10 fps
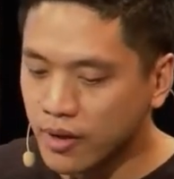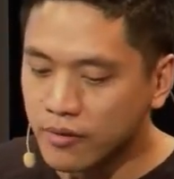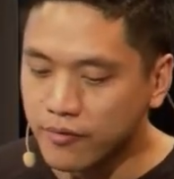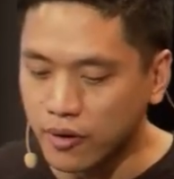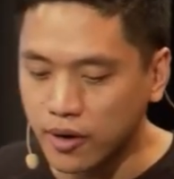
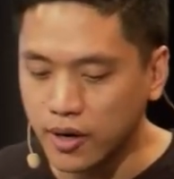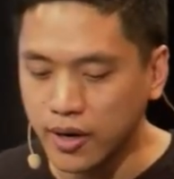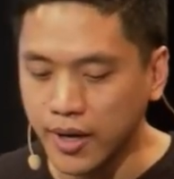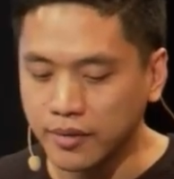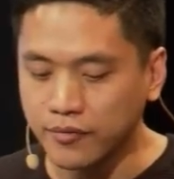For
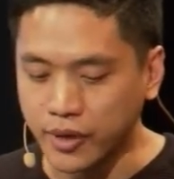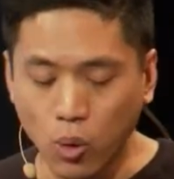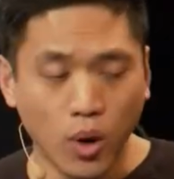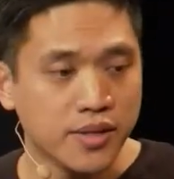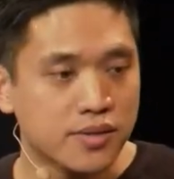the
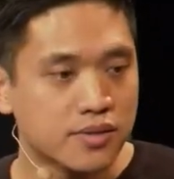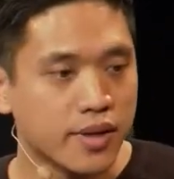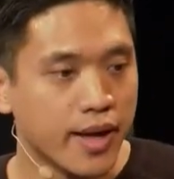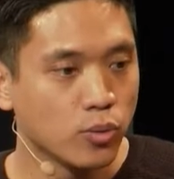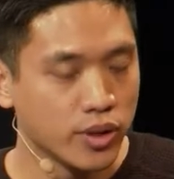ones
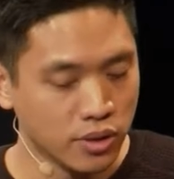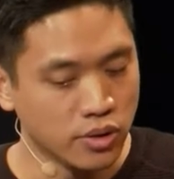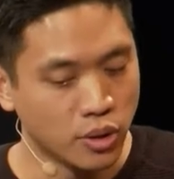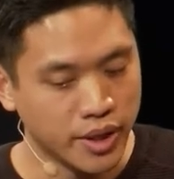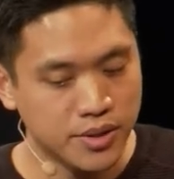that we do
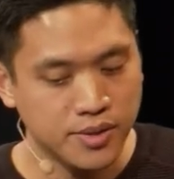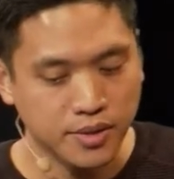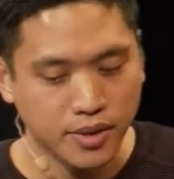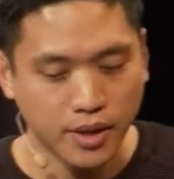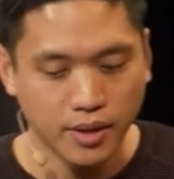notice,
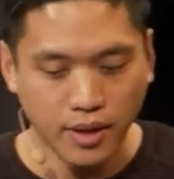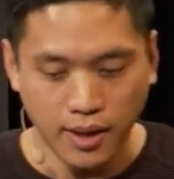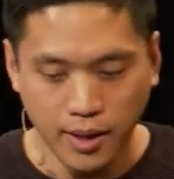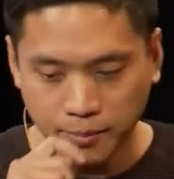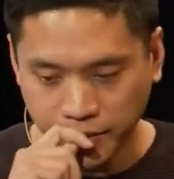
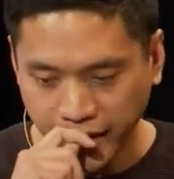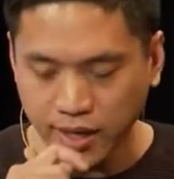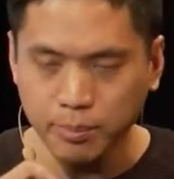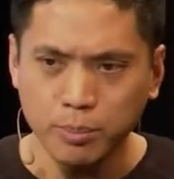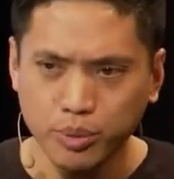they
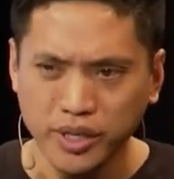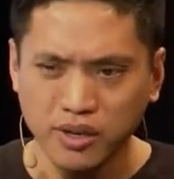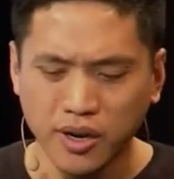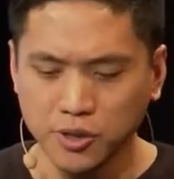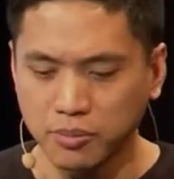can be pretty
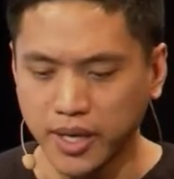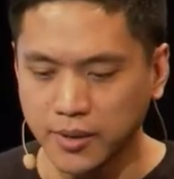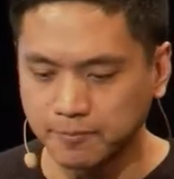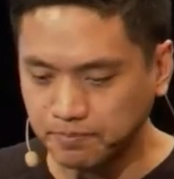hard to make.